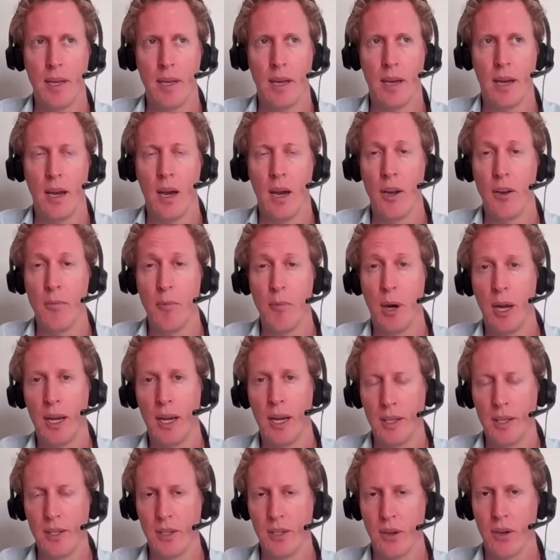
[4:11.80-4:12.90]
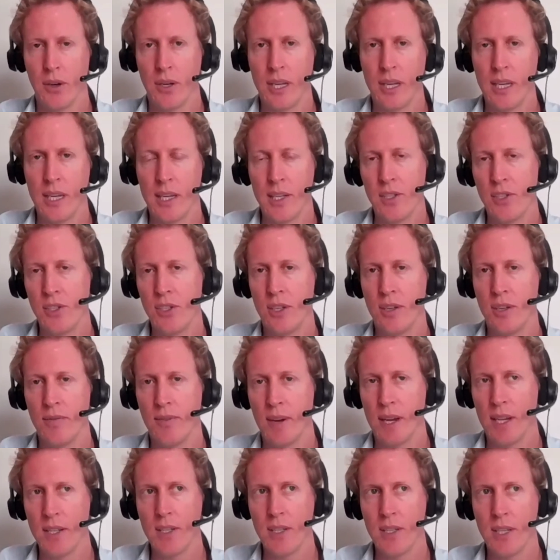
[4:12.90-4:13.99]
ESG
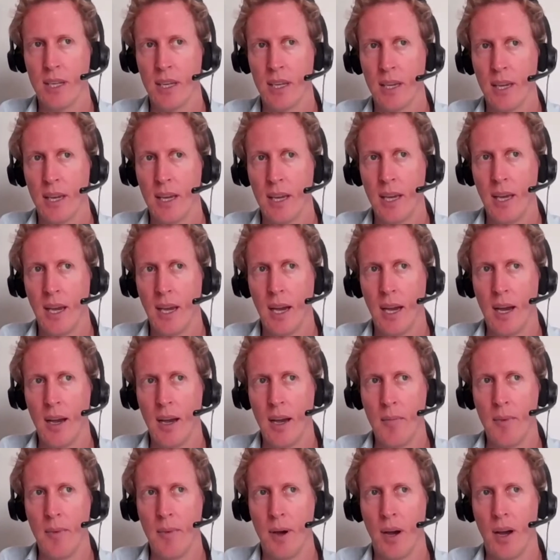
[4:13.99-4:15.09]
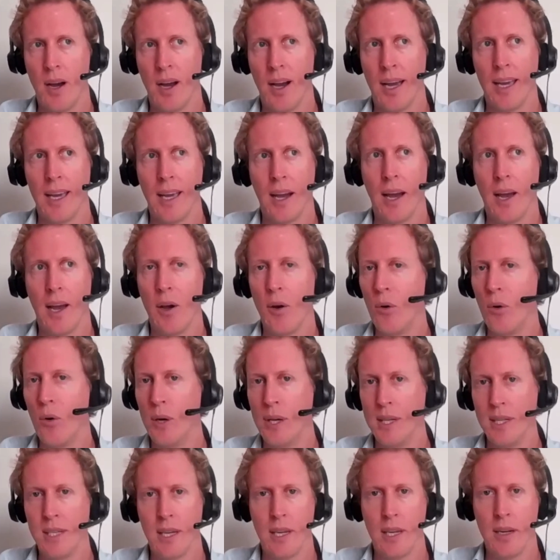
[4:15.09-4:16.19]
investing. I
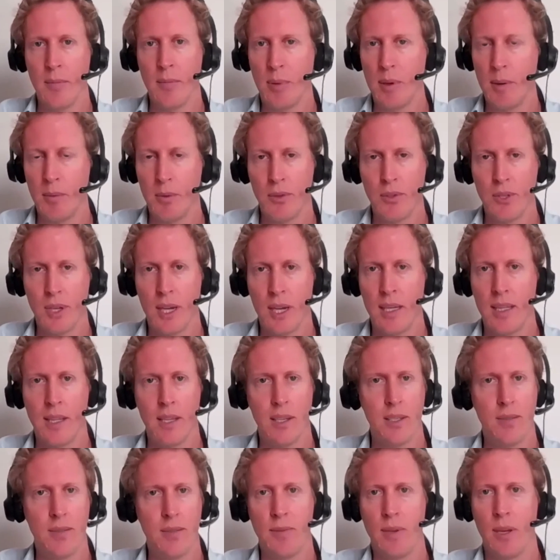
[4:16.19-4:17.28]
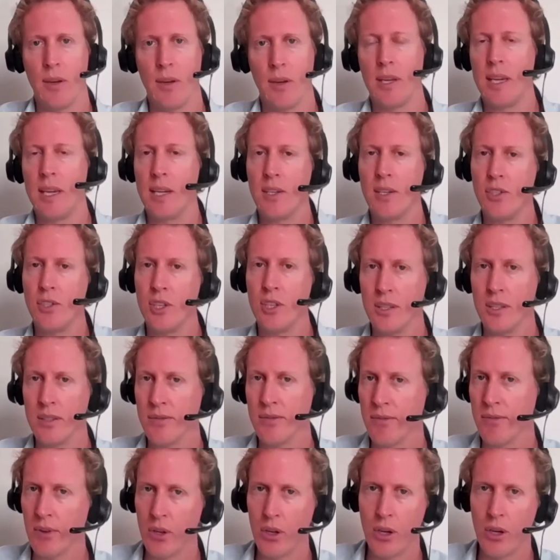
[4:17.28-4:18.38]
always hear people say this, ESG is
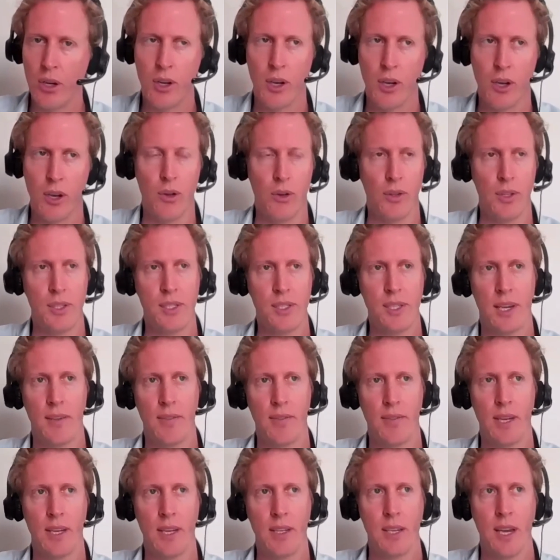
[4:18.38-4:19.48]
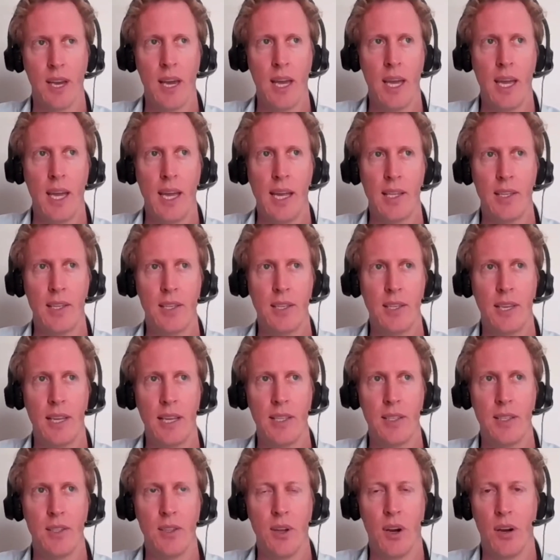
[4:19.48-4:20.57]
flawed and all these kind of things.
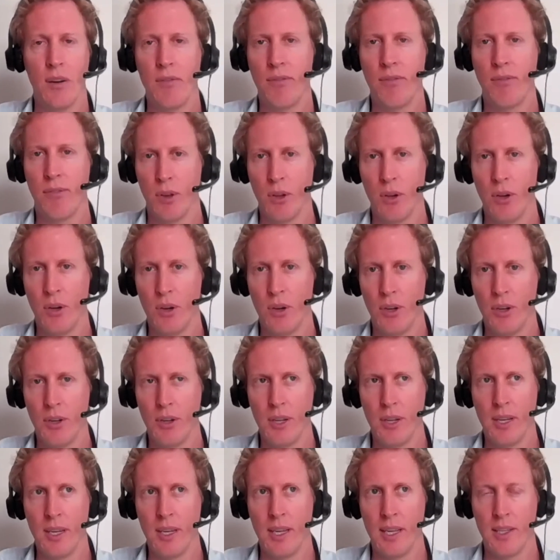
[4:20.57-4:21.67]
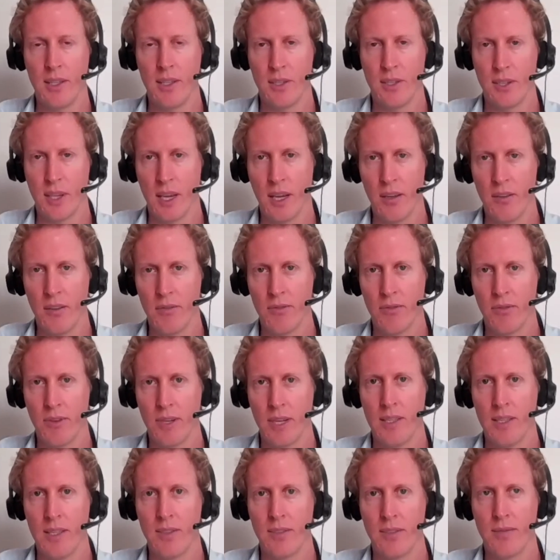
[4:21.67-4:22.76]
It's not flawed itself.
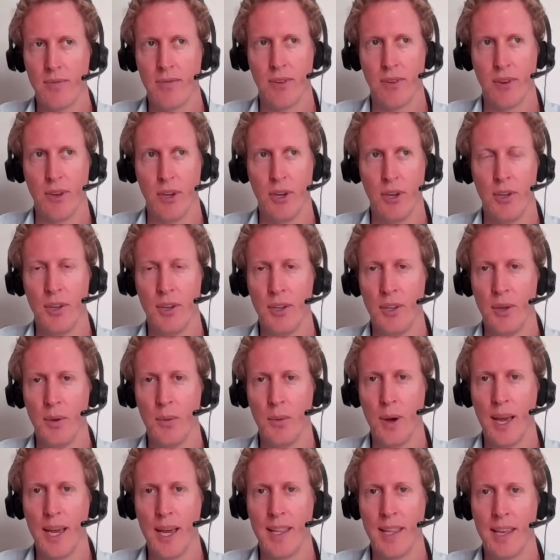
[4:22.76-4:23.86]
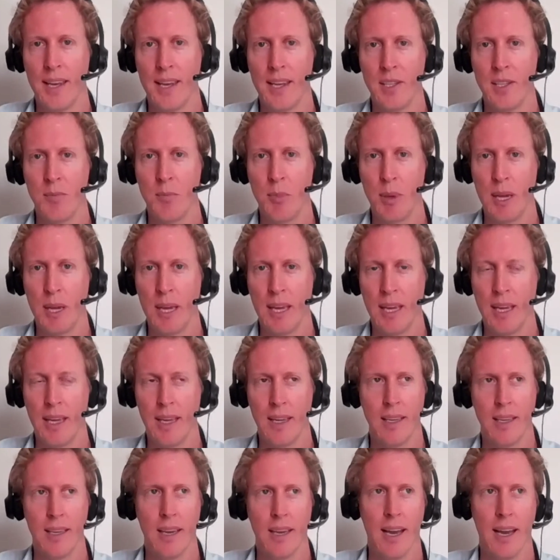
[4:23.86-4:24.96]
It's flawed in the way that it's
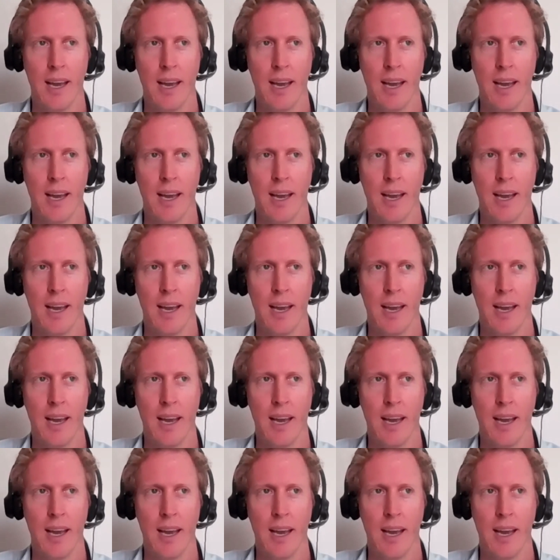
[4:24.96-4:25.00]
being